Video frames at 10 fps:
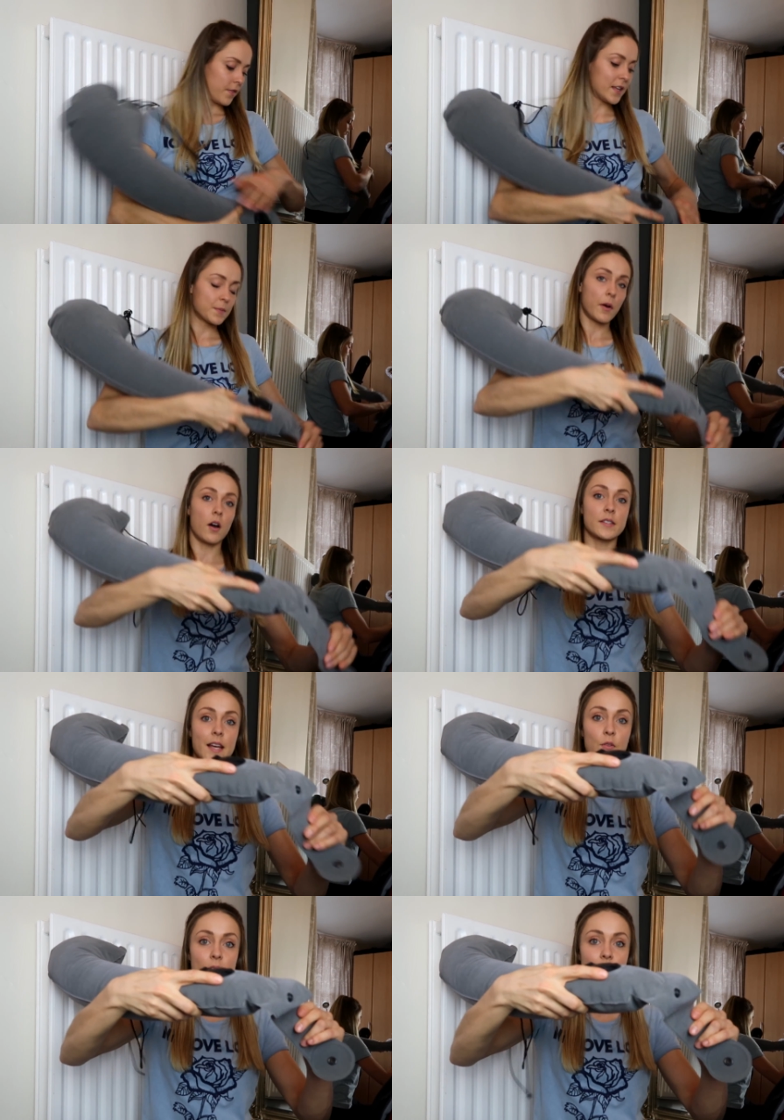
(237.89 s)
This part
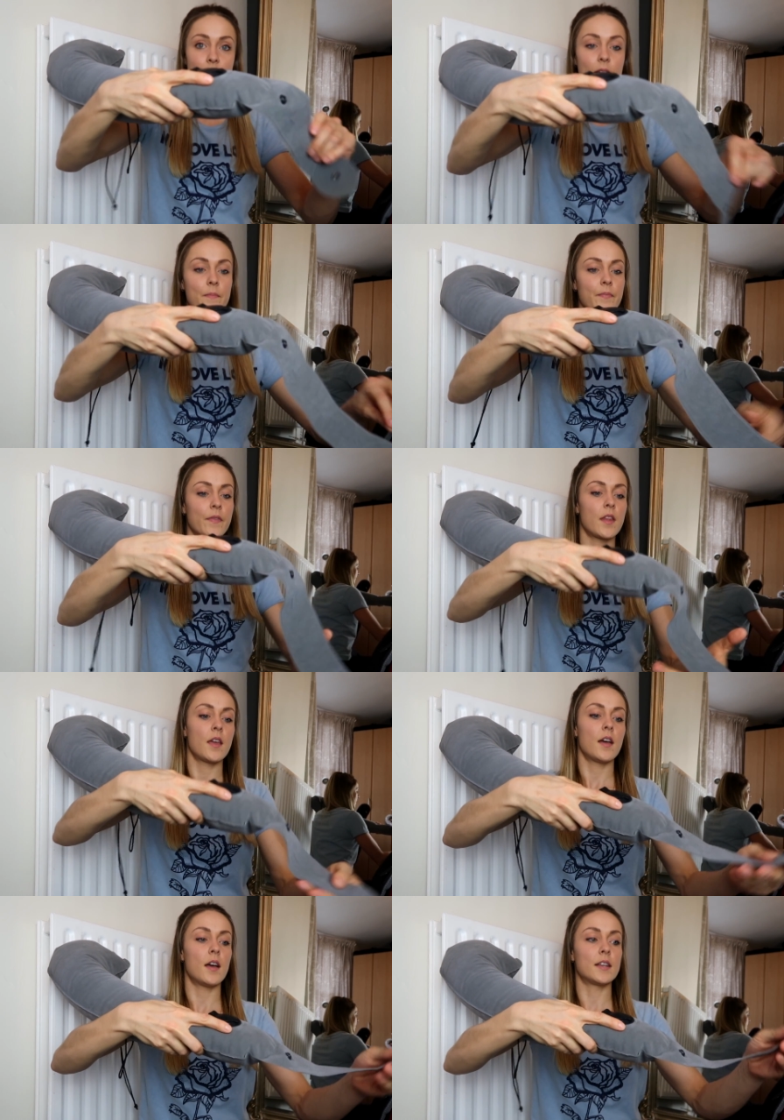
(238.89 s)
down here
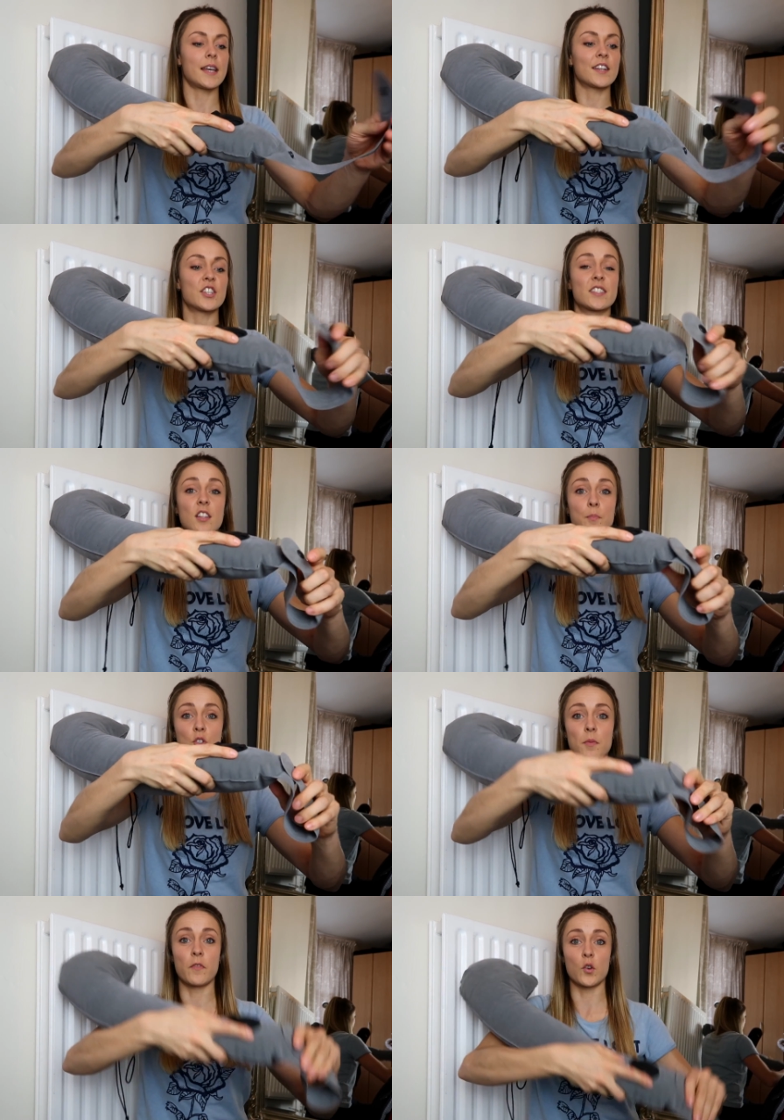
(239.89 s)
attaches to the
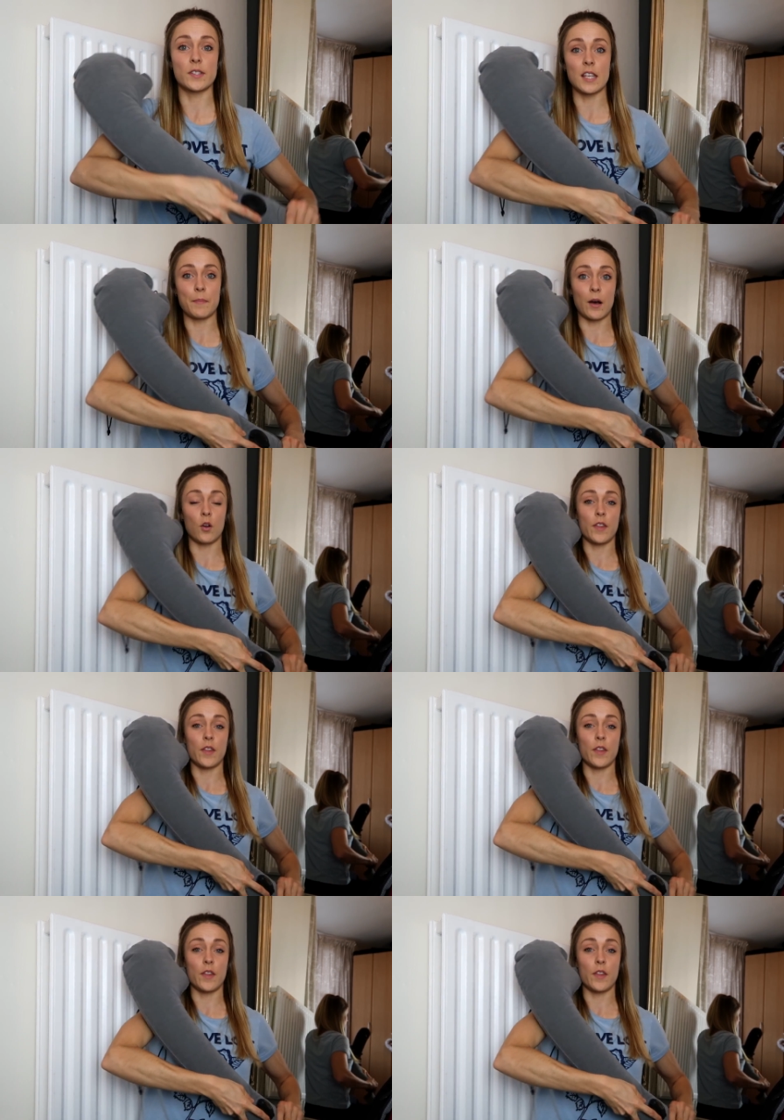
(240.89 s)
bottom of your seatbelt